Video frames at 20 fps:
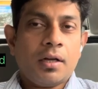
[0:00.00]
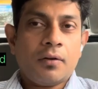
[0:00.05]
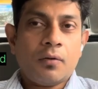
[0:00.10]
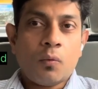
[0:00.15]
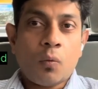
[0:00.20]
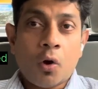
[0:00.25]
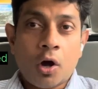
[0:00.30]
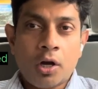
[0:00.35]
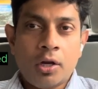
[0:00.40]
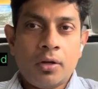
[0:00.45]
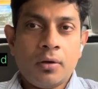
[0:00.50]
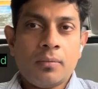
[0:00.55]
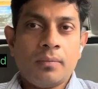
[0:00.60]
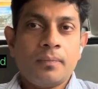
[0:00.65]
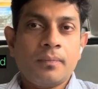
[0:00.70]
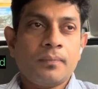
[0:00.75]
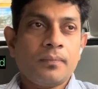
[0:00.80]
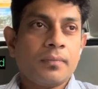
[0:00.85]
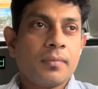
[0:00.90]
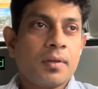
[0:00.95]
volume,
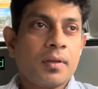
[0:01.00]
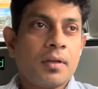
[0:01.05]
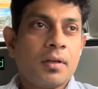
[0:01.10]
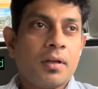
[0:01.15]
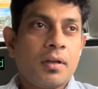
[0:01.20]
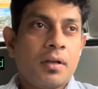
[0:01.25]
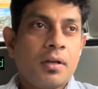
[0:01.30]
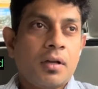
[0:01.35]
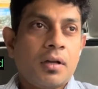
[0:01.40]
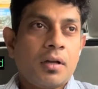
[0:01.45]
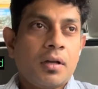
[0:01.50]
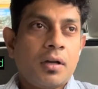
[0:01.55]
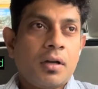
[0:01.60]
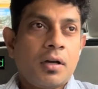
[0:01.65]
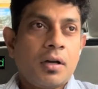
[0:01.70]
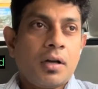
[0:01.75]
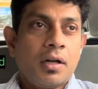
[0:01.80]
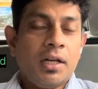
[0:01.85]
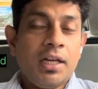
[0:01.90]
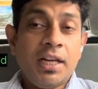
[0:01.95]

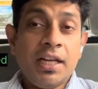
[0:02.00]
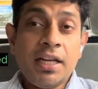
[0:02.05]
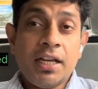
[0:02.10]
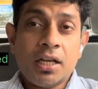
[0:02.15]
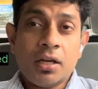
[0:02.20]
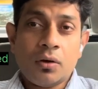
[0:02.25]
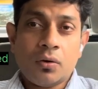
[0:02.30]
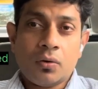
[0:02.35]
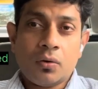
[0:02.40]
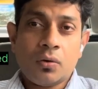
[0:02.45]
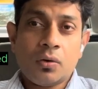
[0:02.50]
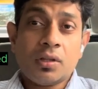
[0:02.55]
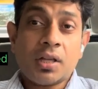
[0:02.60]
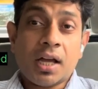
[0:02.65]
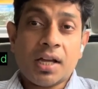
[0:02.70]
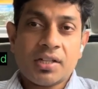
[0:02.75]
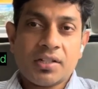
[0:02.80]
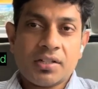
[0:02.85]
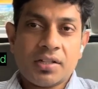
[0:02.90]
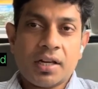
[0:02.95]
linear growth
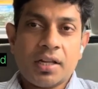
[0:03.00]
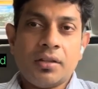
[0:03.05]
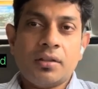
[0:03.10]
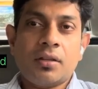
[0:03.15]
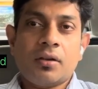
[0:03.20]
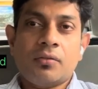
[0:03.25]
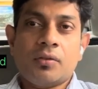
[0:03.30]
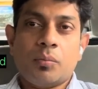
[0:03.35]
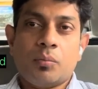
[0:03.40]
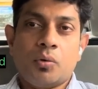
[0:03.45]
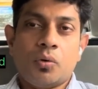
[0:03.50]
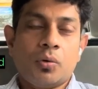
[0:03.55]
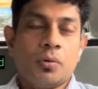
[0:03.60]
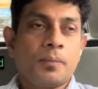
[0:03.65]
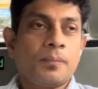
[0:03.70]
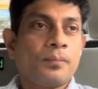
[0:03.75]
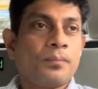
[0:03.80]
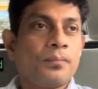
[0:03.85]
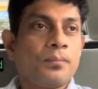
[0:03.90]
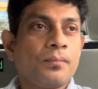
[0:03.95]
or strength of the bone.
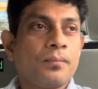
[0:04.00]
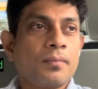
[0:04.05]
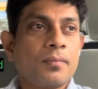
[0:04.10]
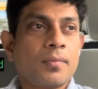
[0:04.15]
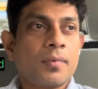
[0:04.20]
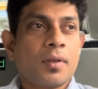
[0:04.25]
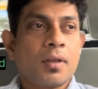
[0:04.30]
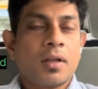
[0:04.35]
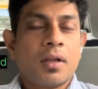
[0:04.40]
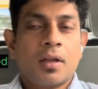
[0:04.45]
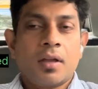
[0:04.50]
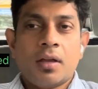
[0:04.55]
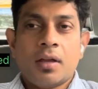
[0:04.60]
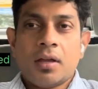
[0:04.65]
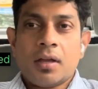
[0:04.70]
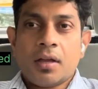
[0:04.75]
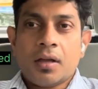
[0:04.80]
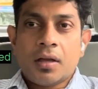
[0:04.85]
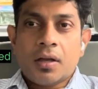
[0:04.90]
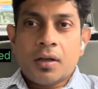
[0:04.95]

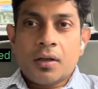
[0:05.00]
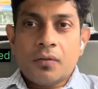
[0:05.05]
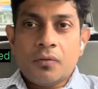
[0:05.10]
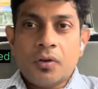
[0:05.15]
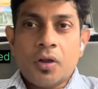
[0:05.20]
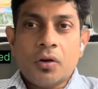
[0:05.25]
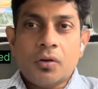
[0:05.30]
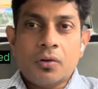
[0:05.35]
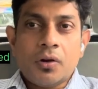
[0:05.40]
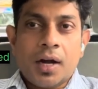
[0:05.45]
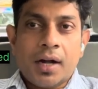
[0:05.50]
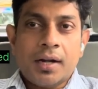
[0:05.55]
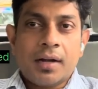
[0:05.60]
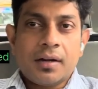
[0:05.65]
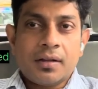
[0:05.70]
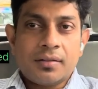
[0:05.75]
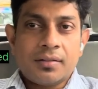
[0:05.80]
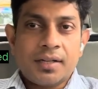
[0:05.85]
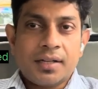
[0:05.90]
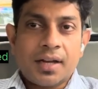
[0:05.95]
We have to
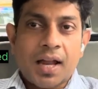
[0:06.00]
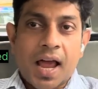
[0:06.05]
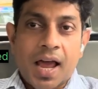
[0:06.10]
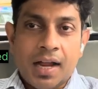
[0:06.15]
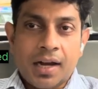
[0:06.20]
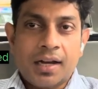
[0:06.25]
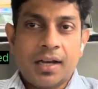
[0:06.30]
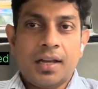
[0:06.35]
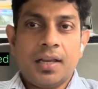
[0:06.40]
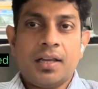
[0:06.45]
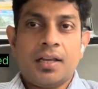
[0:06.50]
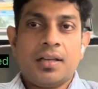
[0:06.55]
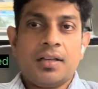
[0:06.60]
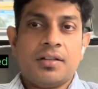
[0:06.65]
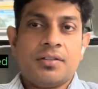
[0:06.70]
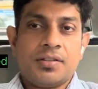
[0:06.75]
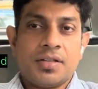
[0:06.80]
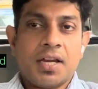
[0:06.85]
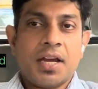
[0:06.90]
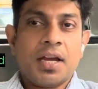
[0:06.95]
address it early in
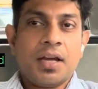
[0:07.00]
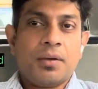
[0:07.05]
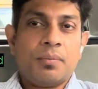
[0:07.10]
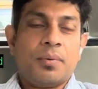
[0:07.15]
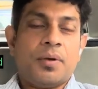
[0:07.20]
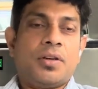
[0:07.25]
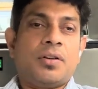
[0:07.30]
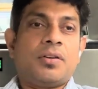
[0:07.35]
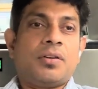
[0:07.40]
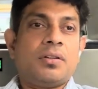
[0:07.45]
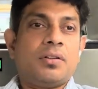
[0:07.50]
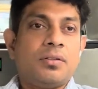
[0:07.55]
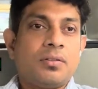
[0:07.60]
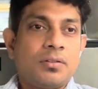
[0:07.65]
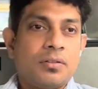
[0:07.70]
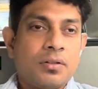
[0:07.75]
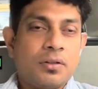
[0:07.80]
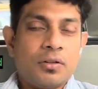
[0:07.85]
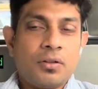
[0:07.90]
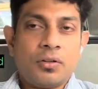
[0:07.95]
CKD patients
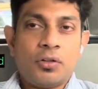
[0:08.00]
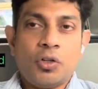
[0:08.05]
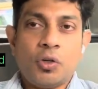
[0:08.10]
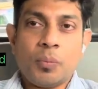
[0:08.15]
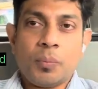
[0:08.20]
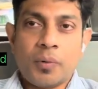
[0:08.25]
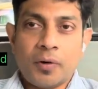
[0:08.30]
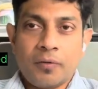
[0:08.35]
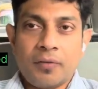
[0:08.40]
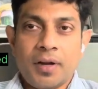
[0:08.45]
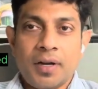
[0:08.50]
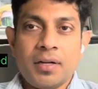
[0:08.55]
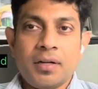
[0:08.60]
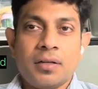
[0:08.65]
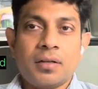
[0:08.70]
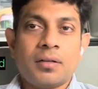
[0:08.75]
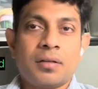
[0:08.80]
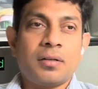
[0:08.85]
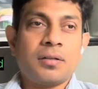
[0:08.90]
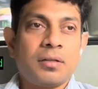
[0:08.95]
to prevent
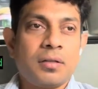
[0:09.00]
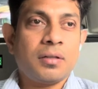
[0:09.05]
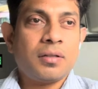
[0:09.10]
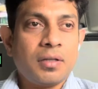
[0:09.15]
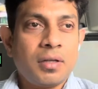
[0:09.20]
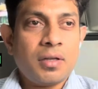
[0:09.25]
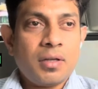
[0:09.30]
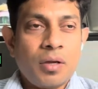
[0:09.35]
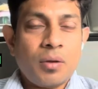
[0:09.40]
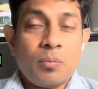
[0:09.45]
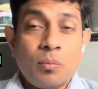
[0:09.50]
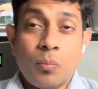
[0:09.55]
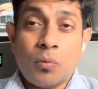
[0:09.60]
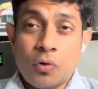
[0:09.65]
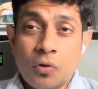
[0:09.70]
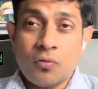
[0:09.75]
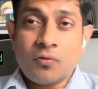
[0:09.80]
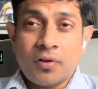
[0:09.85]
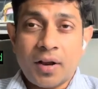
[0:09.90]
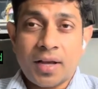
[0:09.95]

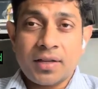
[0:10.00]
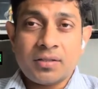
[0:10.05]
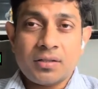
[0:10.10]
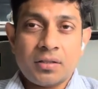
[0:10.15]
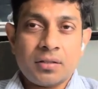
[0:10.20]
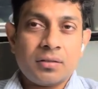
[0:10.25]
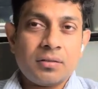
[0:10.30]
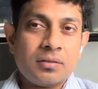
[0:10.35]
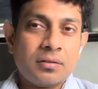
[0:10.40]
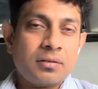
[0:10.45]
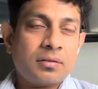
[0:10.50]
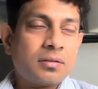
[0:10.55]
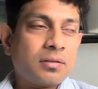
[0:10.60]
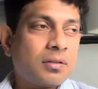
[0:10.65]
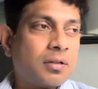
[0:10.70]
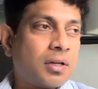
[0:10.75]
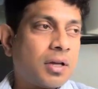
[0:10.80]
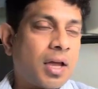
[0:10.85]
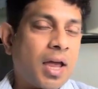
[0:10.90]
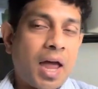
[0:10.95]
bone fractures
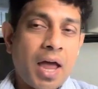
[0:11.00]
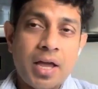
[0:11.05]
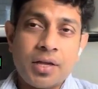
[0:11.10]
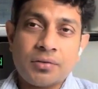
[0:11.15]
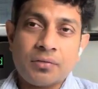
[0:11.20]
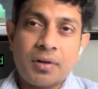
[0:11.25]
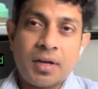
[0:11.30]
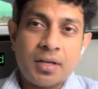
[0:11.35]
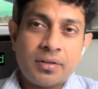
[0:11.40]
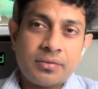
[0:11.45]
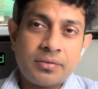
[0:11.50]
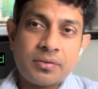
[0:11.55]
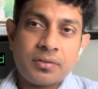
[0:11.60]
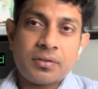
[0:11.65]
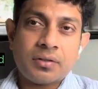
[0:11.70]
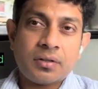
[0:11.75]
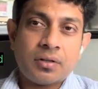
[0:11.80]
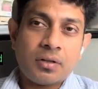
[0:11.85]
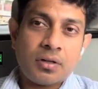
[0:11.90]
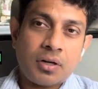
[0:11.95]
as well
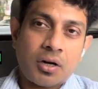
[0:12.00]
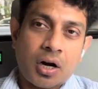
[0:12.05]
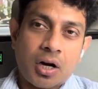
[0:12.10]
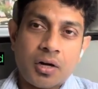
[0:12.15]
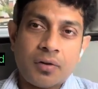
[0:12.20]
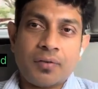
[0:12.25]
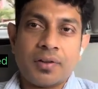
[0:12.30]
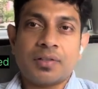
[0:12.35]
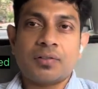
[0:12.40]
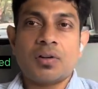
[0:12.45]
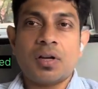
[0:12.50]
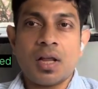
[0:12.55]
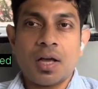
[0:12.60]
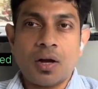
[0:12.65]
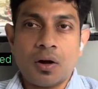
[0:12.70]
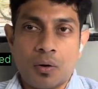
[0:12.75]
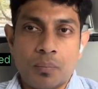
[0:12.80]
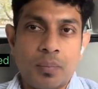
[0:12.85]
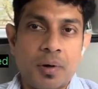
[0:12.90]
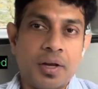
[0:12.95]
as cardiovascular
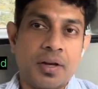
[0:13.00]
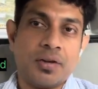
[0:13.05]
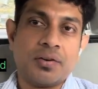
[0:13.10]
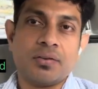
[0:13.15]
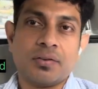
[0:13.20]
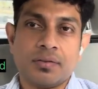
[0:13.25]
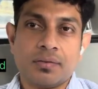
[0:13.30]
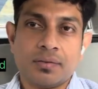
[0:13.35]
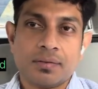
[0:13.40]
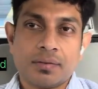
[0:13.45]
complications.